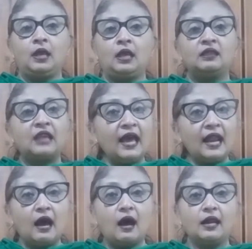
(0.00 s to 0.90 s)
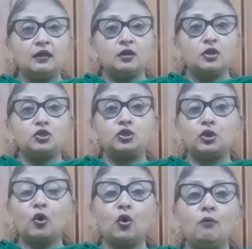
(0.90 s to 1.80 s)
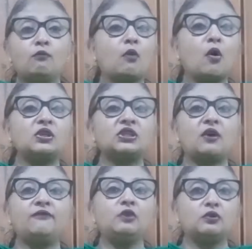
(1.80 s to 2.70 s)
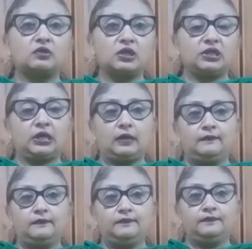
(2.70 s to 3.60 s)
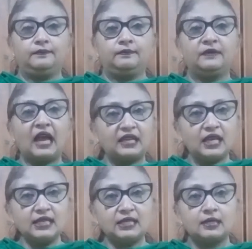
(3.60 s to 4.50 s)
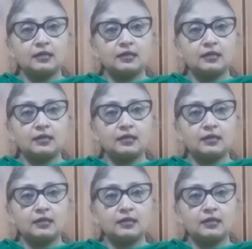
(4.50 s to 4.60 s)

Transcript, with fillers: There are two modes of nutrition. That is